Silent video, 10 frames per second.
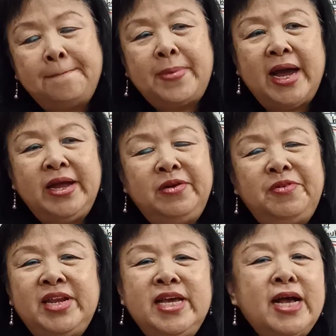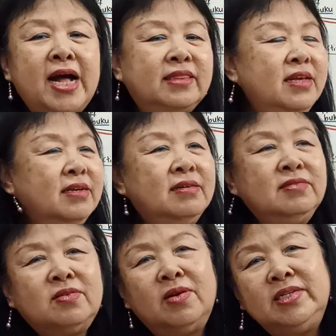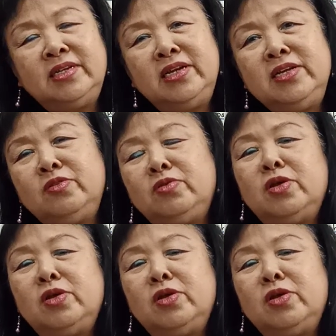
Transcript: by reading articles or listening to